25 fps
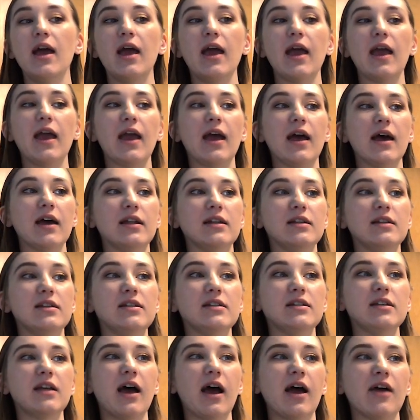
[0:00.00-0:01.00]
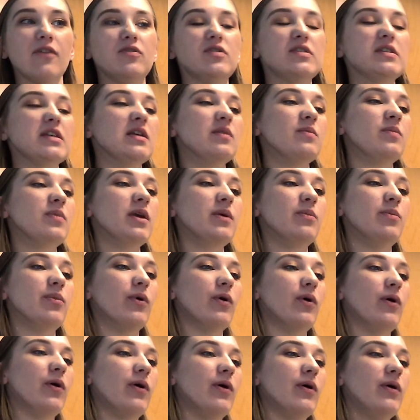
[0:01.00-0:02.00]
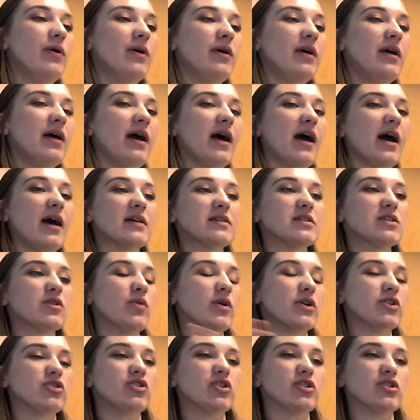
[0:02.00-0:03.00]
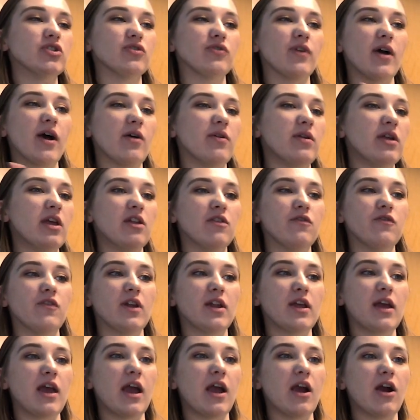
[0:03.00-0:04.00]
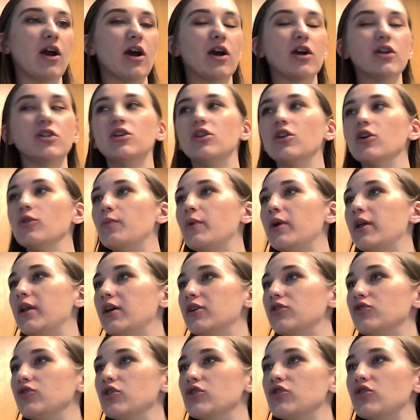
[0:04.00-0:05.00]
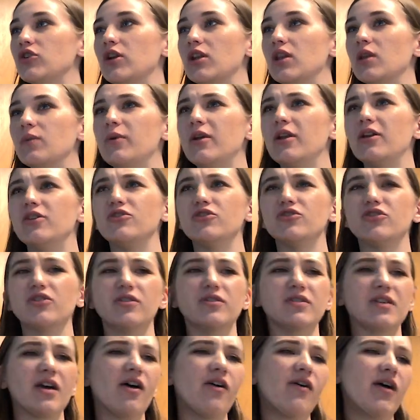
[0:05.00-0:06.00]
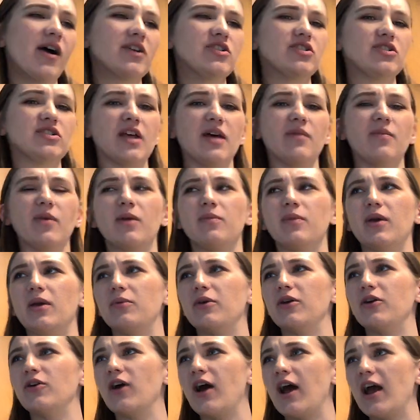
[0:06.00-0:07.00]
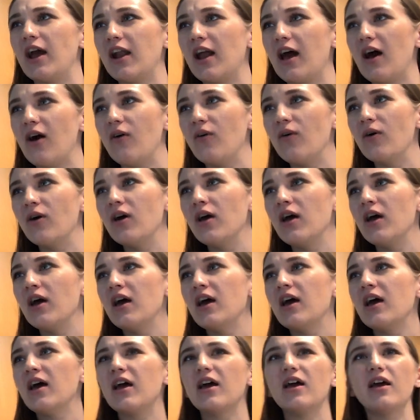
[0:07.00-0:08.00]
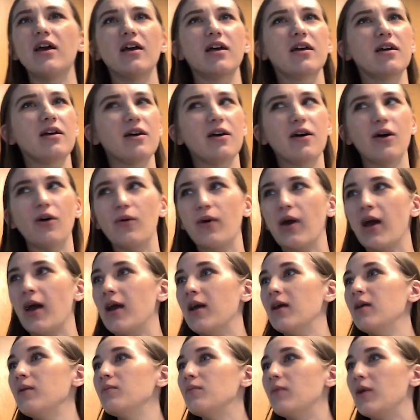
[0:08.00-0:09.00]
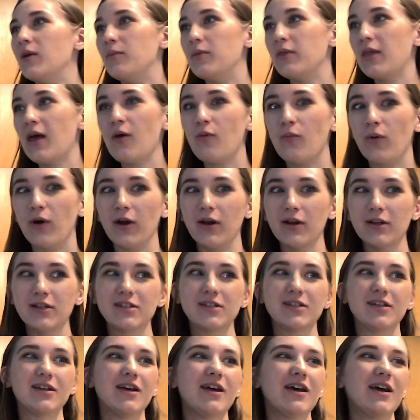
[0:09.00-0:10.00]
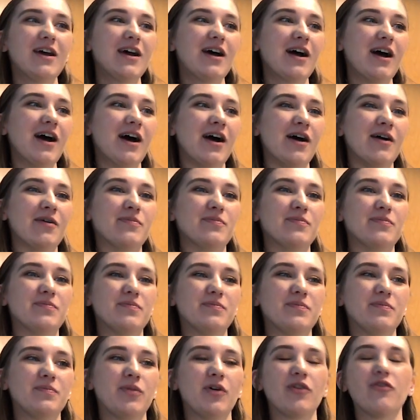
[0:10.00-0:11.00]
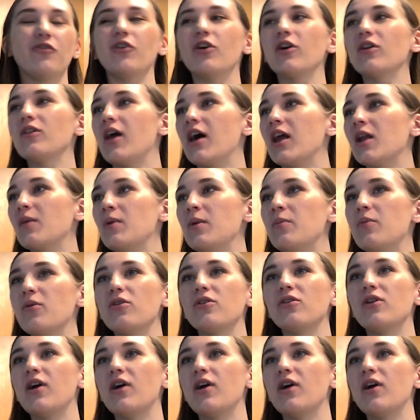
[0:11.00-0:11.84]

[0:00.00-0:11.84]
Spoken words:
and I've seen people ask questions around infant care to their pediatrician, and the pediatrician goes, oh, I just let my baby cry it out. Okay, maybe that worked. But for a lot of people, they're